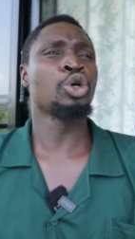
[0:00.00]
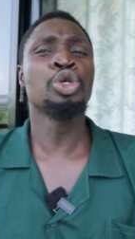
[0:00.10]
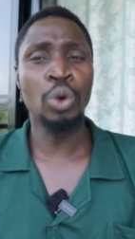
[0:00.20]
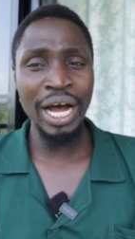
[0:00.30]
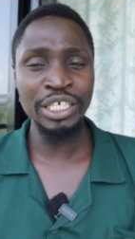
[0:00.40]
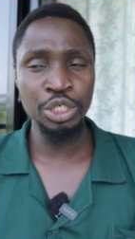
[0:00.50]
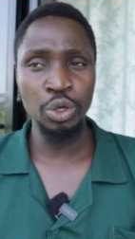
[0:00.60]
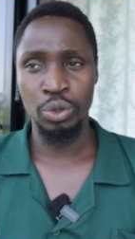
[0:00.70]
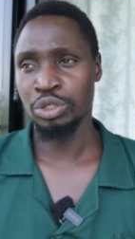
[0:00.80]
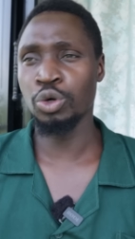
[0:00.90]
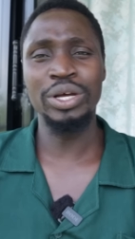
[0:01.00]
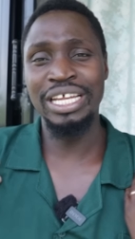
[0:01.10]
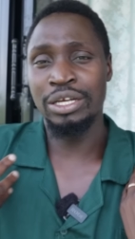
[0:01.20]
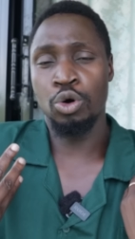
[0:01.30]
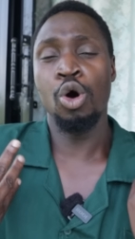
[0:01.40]
So you can't know. So
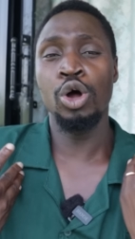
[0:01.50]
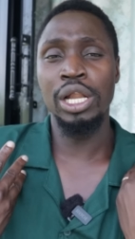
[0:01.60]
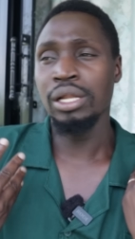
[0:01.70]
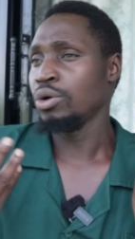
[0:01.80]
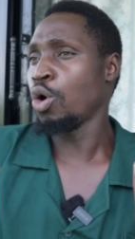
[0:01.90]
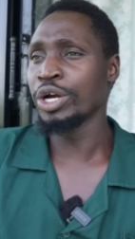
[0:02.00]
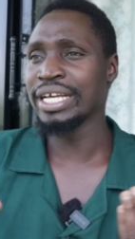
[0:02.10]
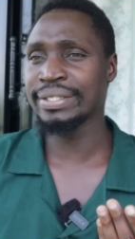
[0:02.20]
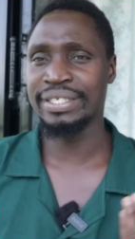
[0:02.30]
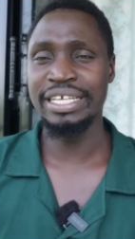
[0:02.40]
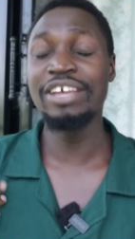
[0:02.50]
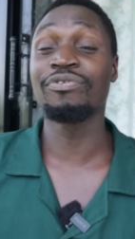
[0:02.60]
in all honesty,